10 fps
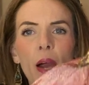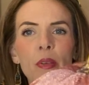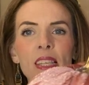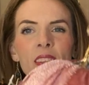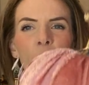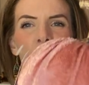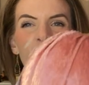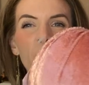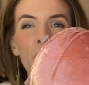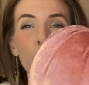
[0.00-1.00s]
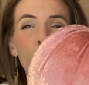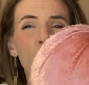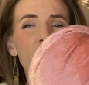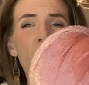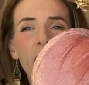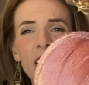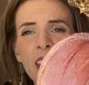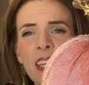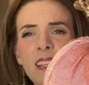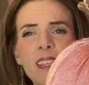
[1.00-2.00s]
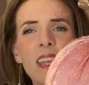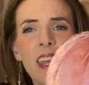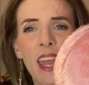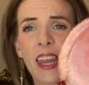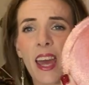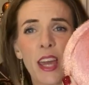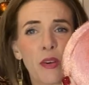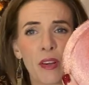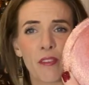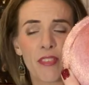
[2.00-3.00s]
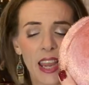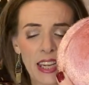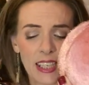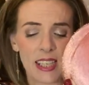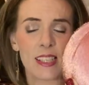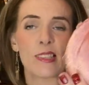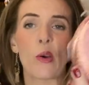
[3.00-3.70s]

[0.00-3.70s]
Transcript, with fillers: I was in love with it when everyone was hauling it and I couldn't find it.